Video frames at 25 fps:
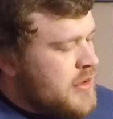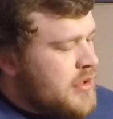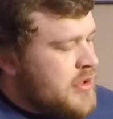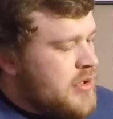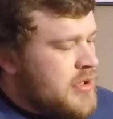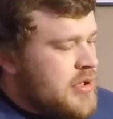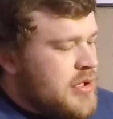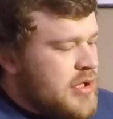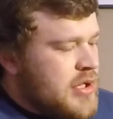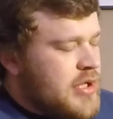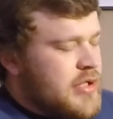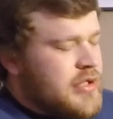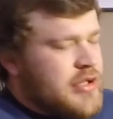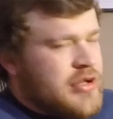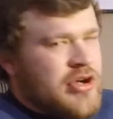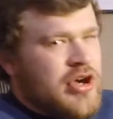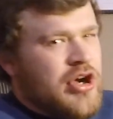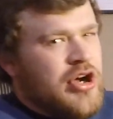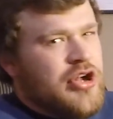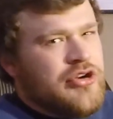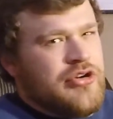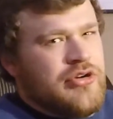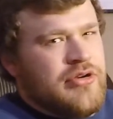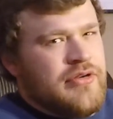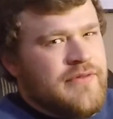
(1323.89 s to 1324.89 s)

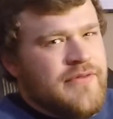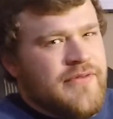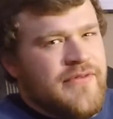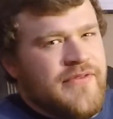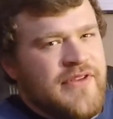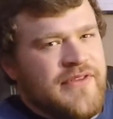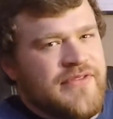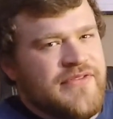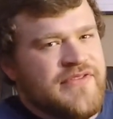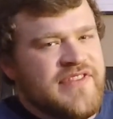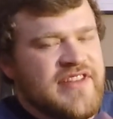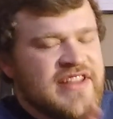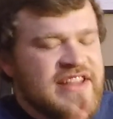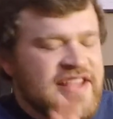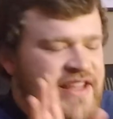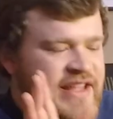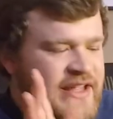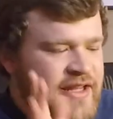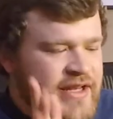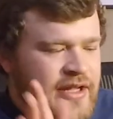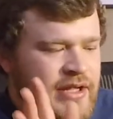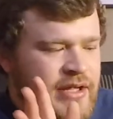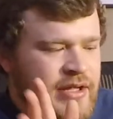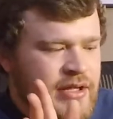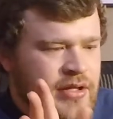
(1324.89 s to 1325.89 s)

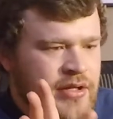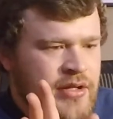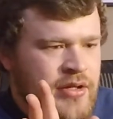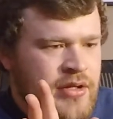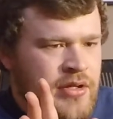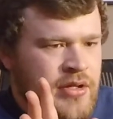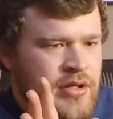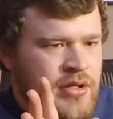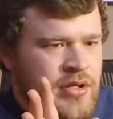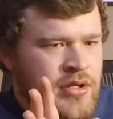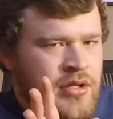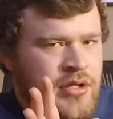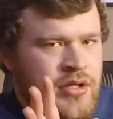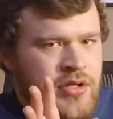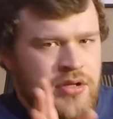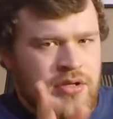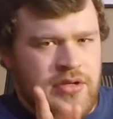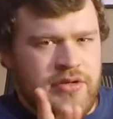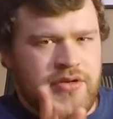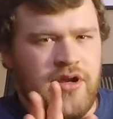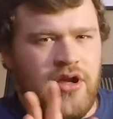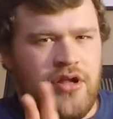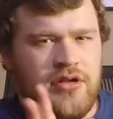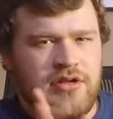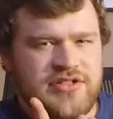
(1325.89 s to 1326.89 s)
$115
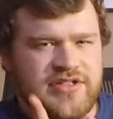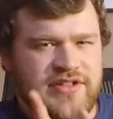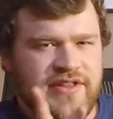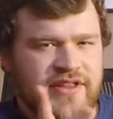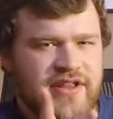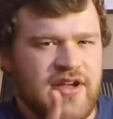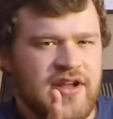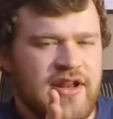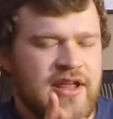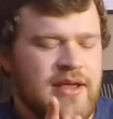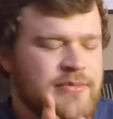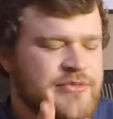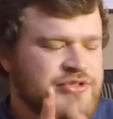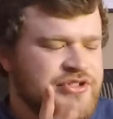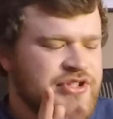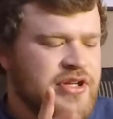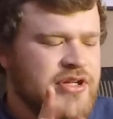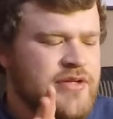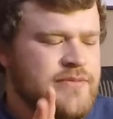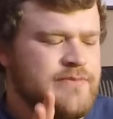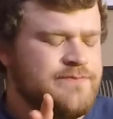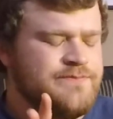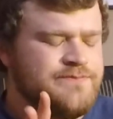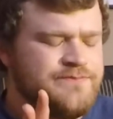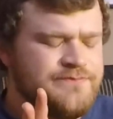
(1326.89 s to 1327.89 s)
I think on
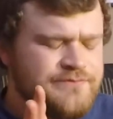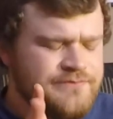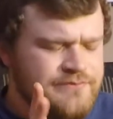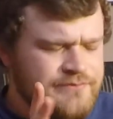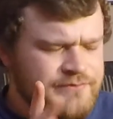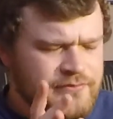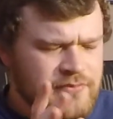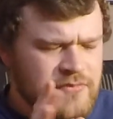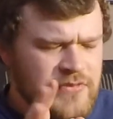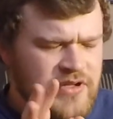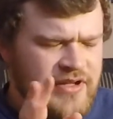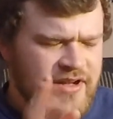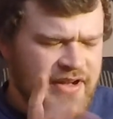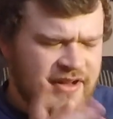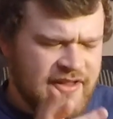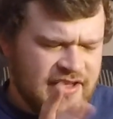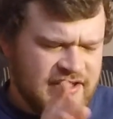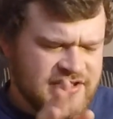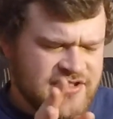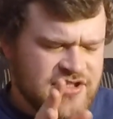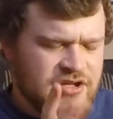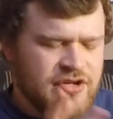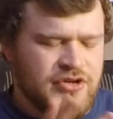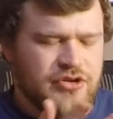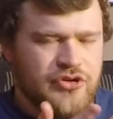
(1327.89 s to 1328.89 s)
Amazon. I think it's
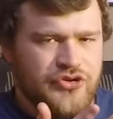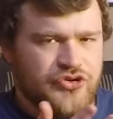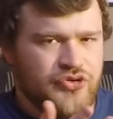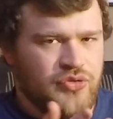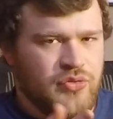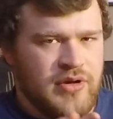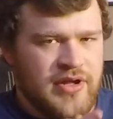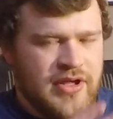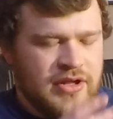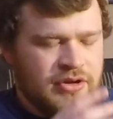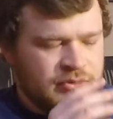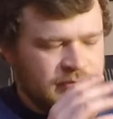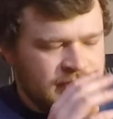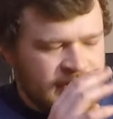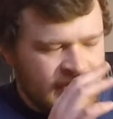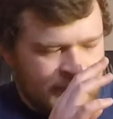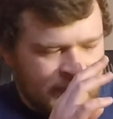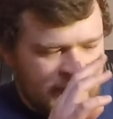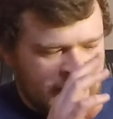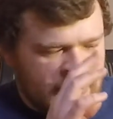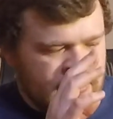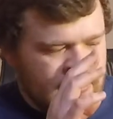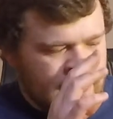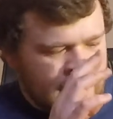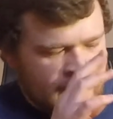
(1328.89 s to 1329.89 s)
$120 at Home
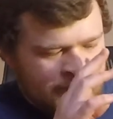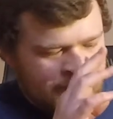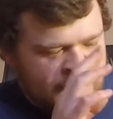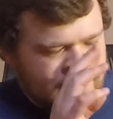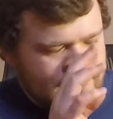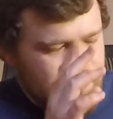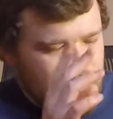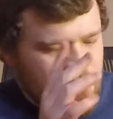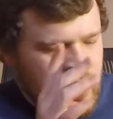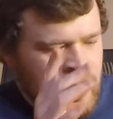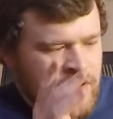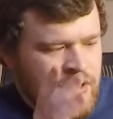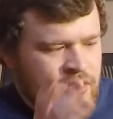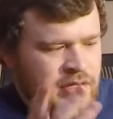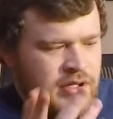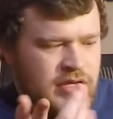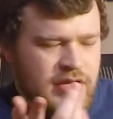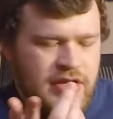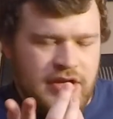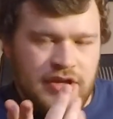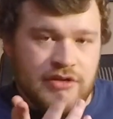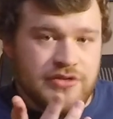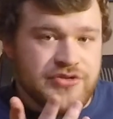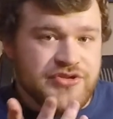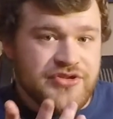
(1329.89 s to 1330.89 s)
Depot.
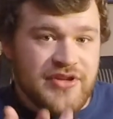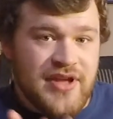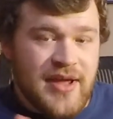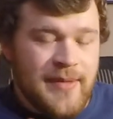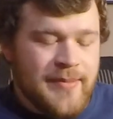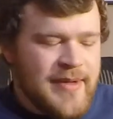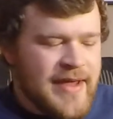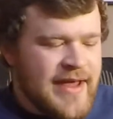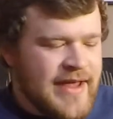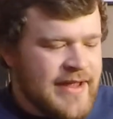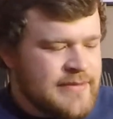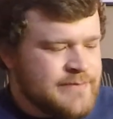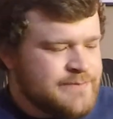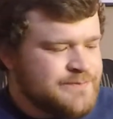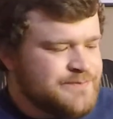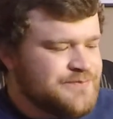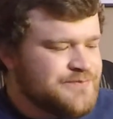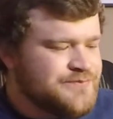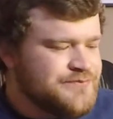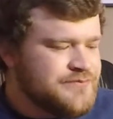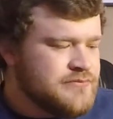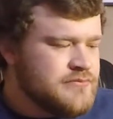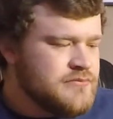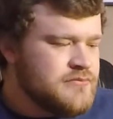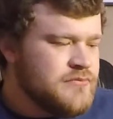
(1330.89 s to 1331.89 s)
So not bad.
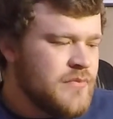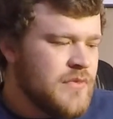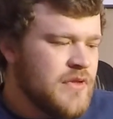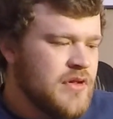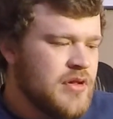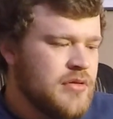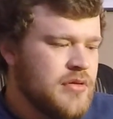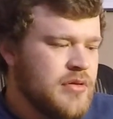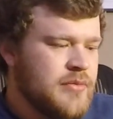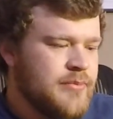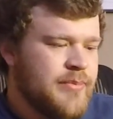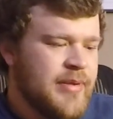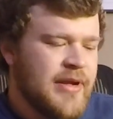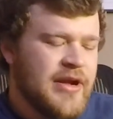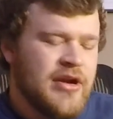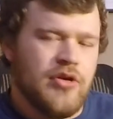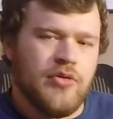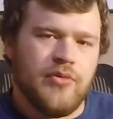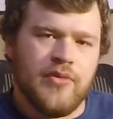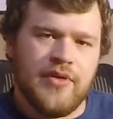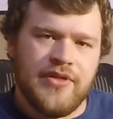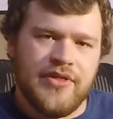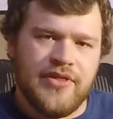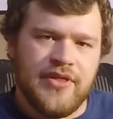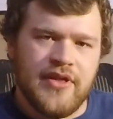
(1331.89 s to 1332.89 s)
Pair it
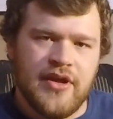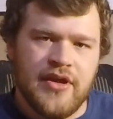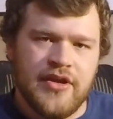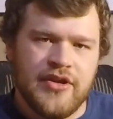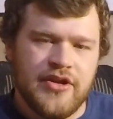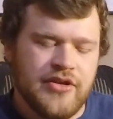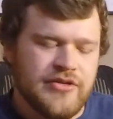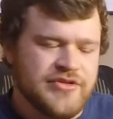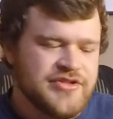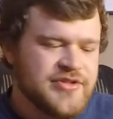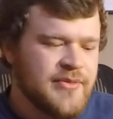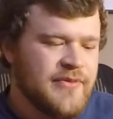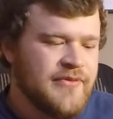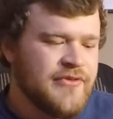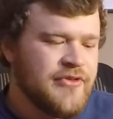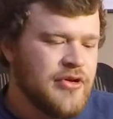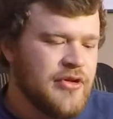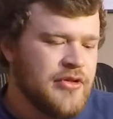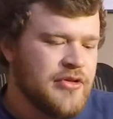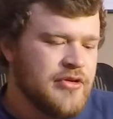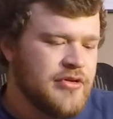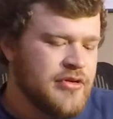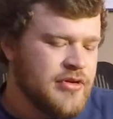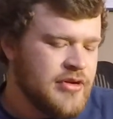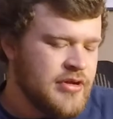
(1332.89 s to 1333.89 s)
with some of your
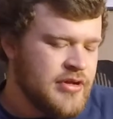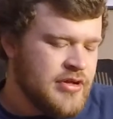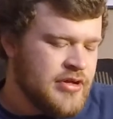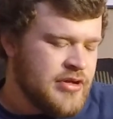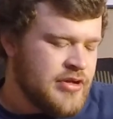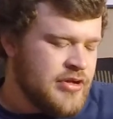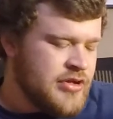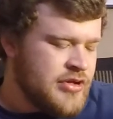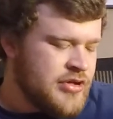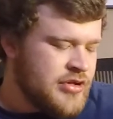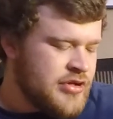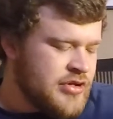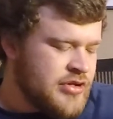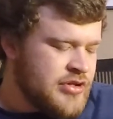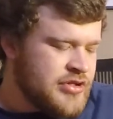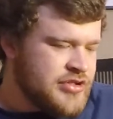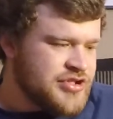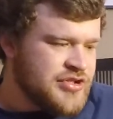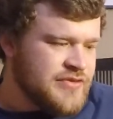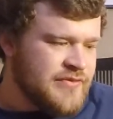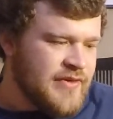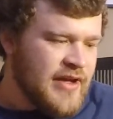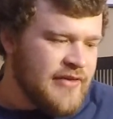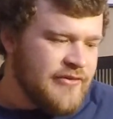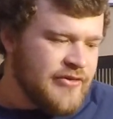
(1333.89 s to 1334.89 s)
other
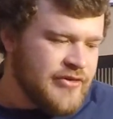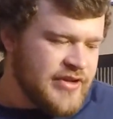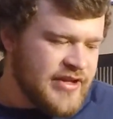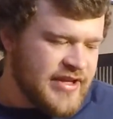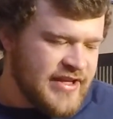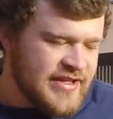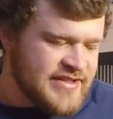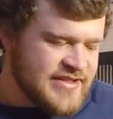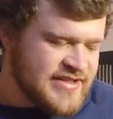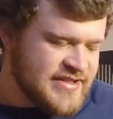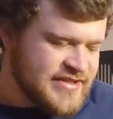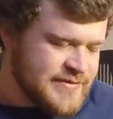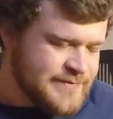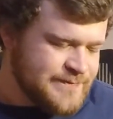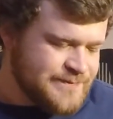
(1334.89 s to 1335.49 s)
survival kits